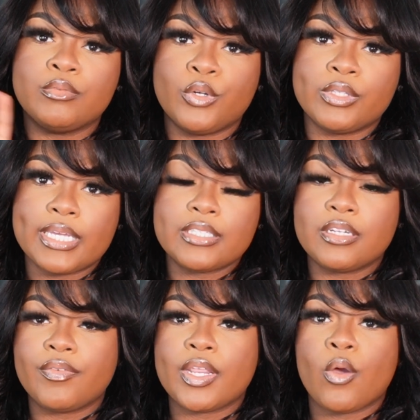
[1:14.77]
little link to the
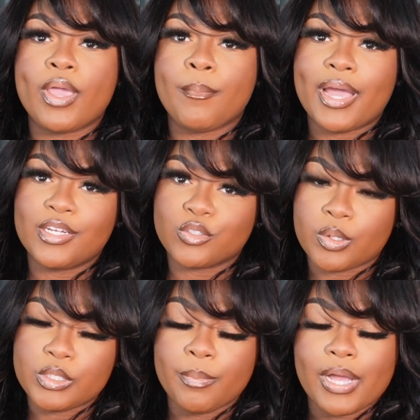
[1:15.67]
video in my
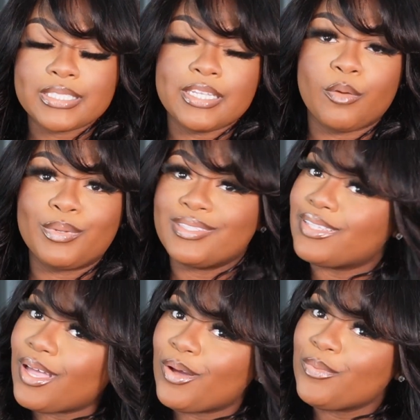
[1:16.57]
description box down
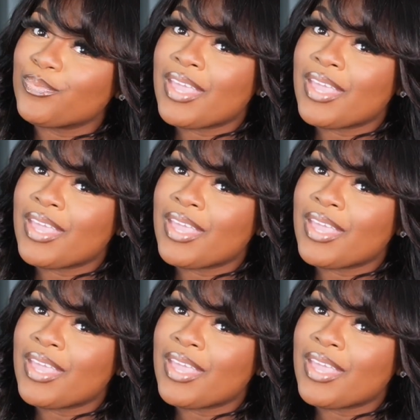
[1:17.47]
below.